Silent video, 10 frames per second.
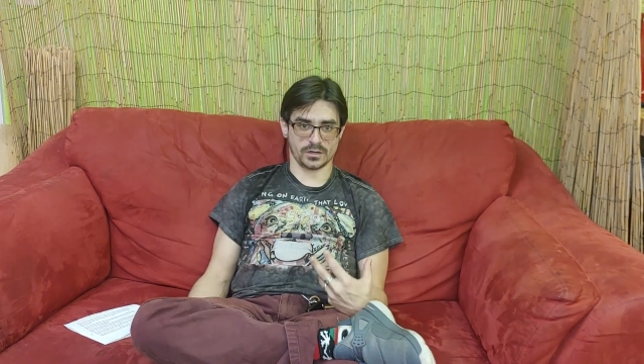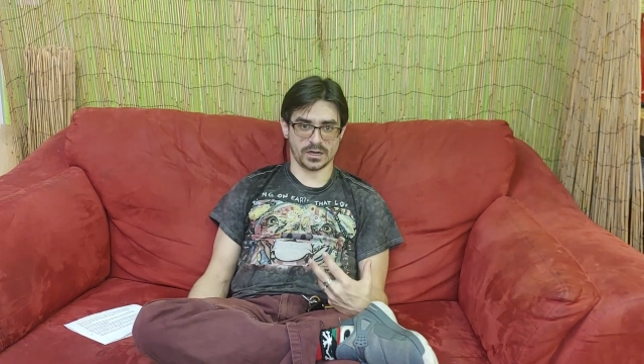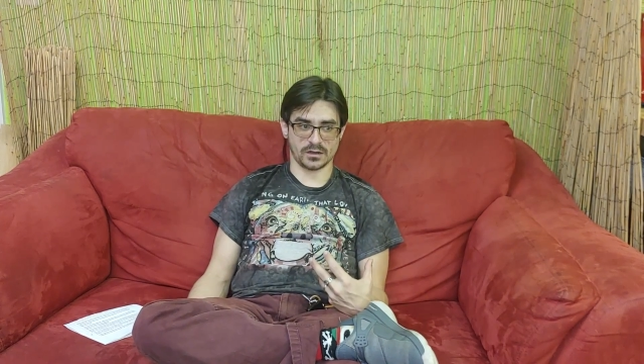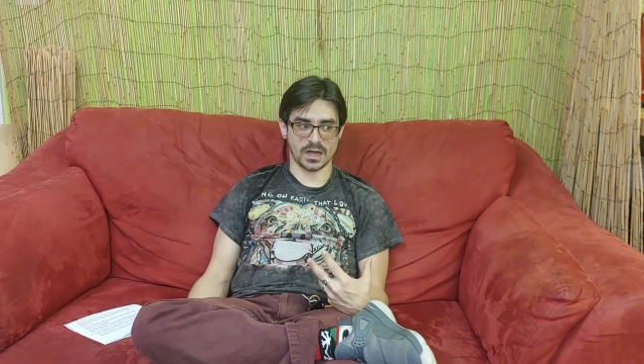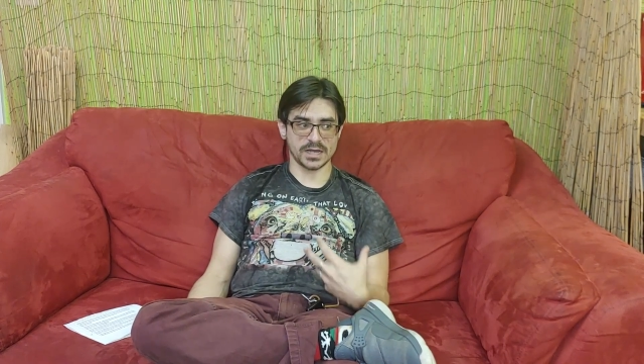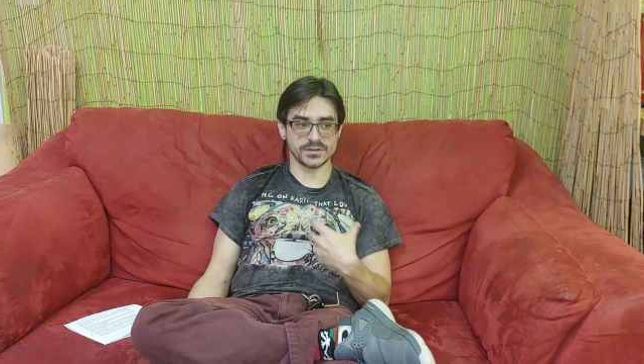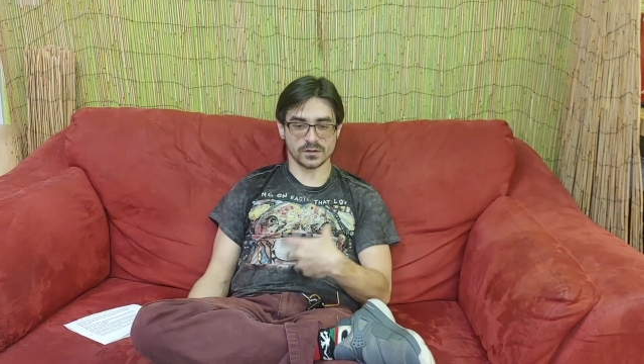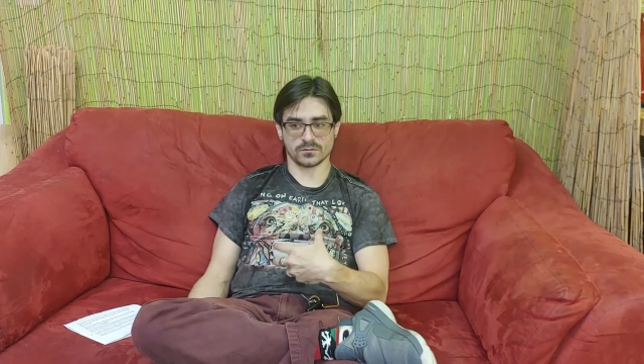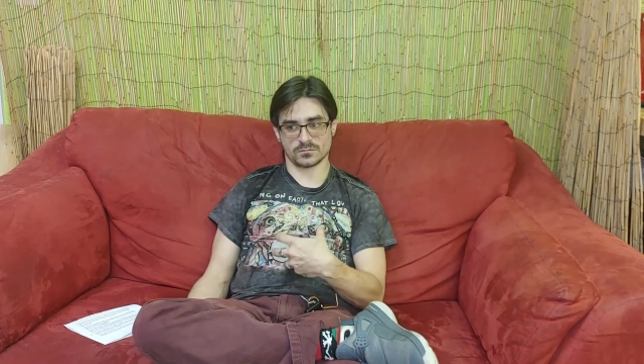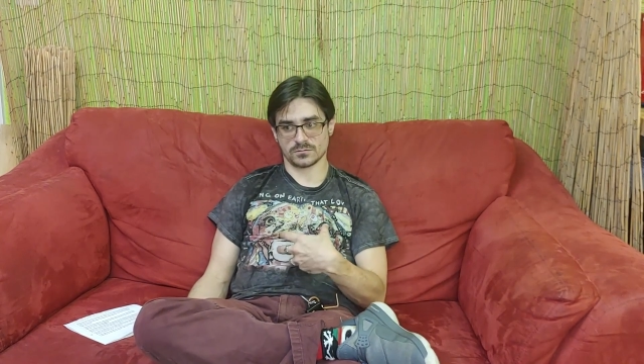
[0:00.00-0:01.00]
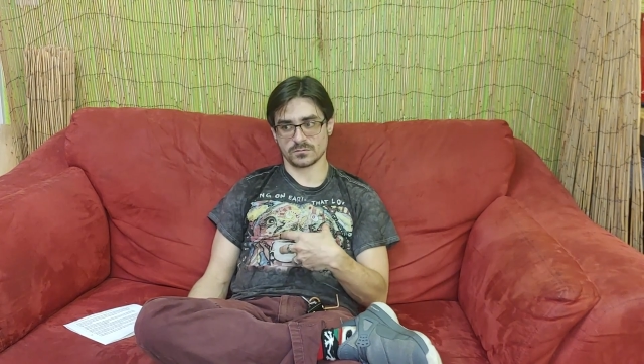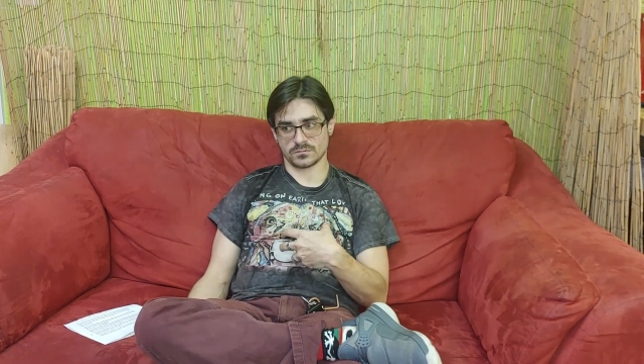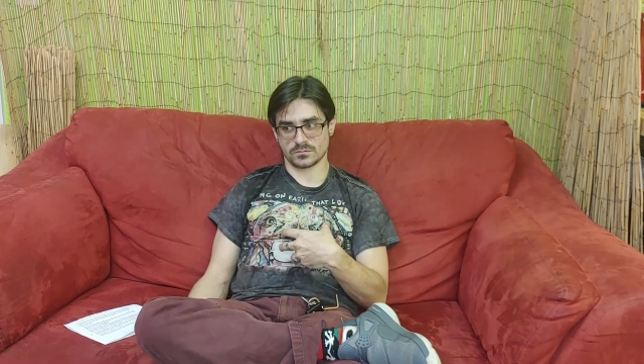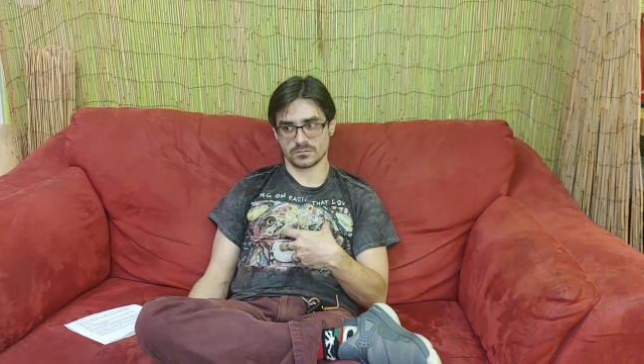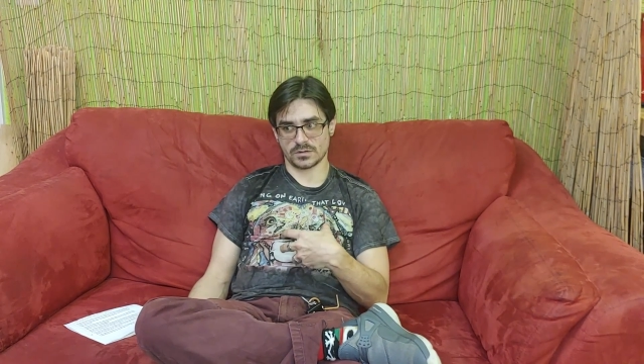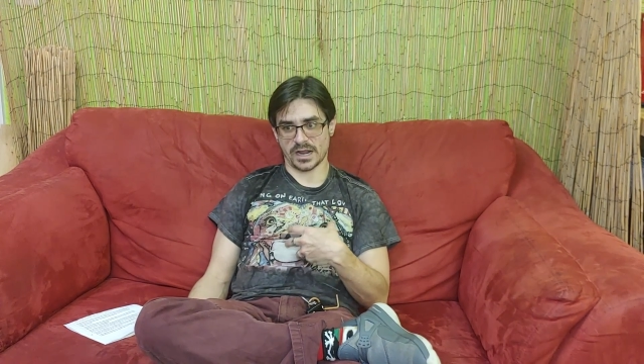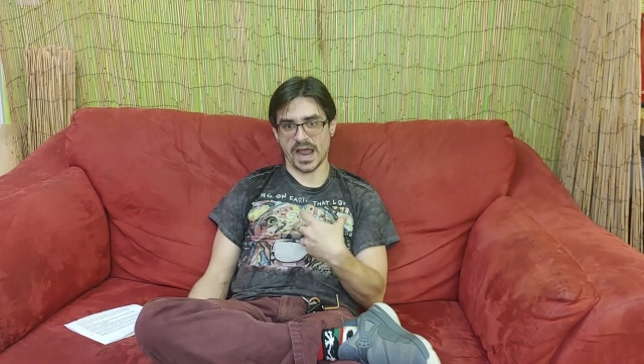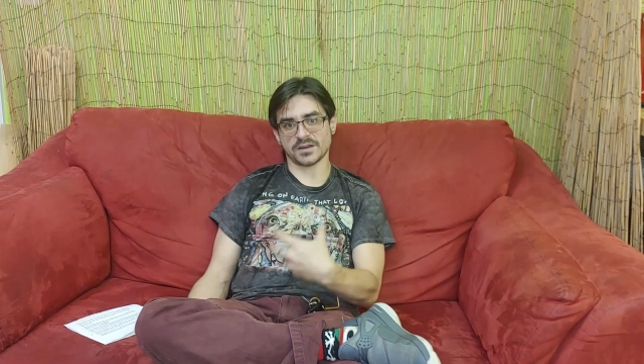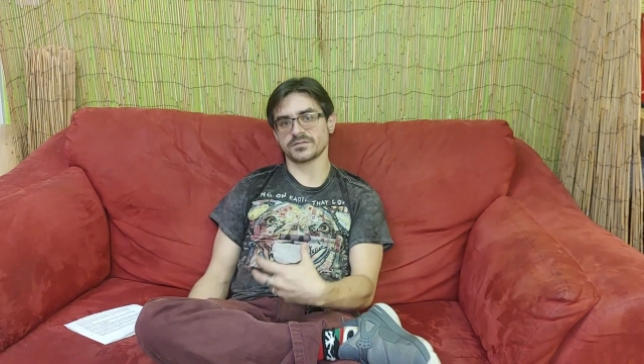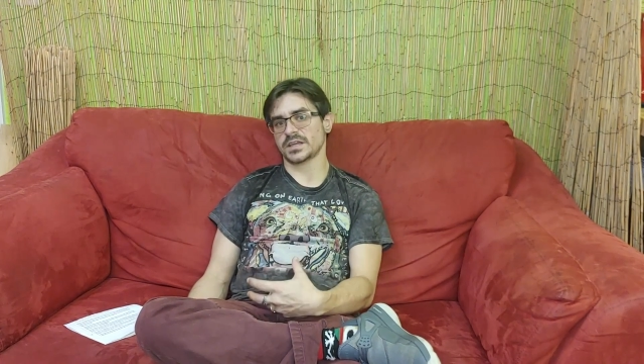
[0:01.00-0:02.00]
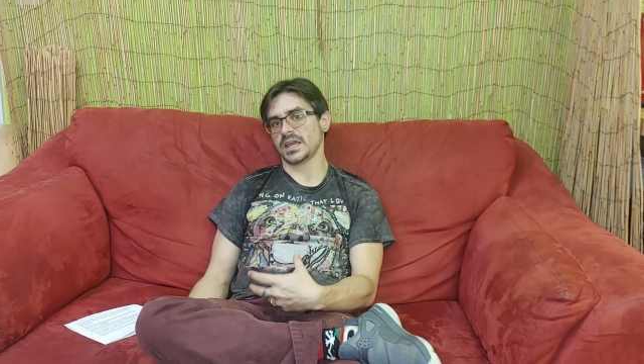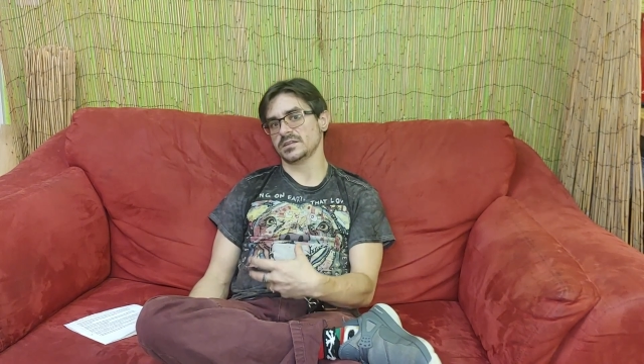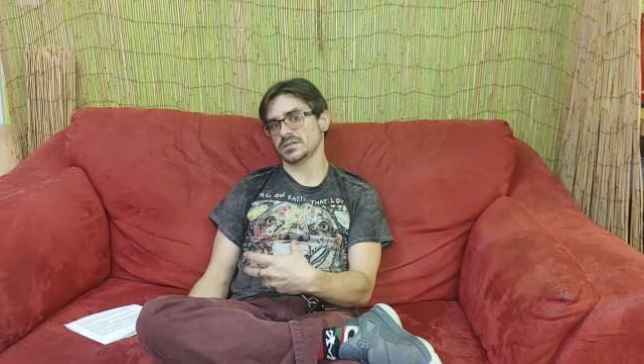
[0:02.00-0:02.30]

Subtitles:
Now, I don't advocate